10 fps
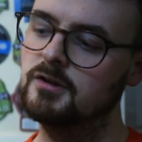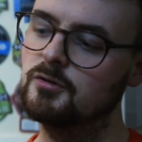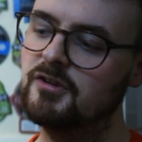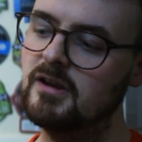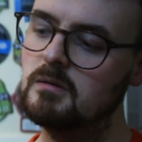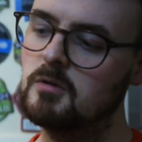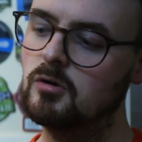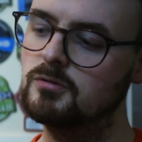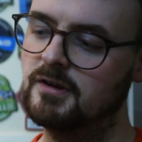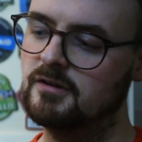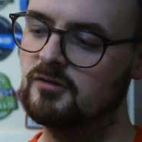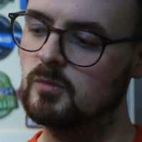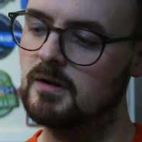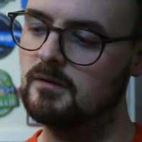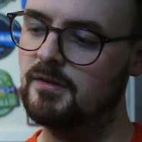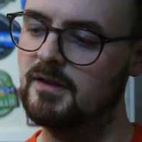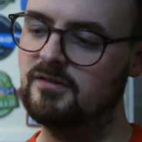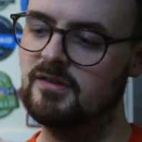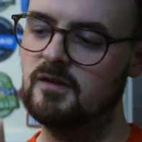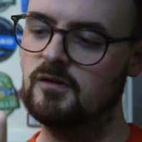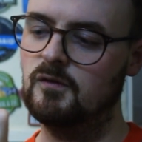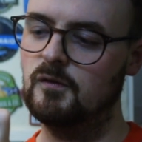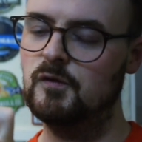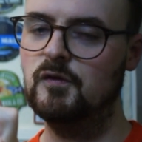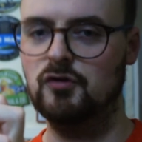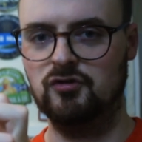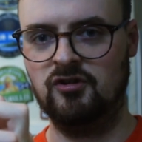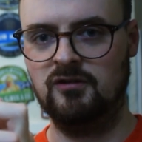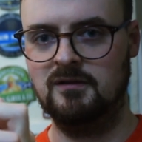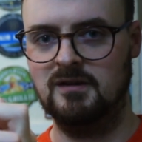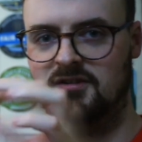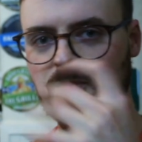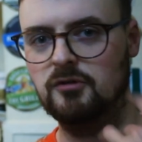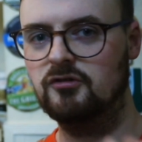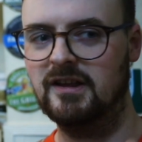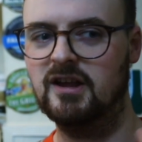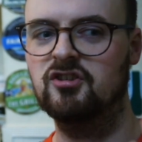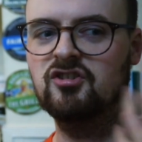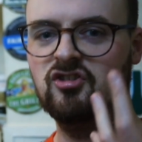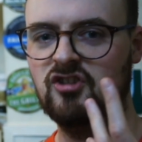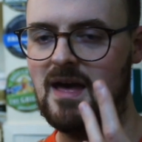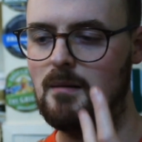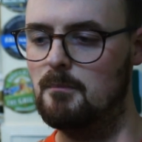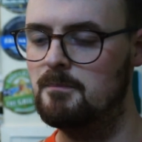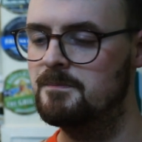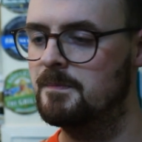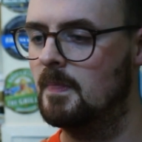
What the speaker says: You'll see how I'm holding it as well. There's this foot, as opposed to like a stem,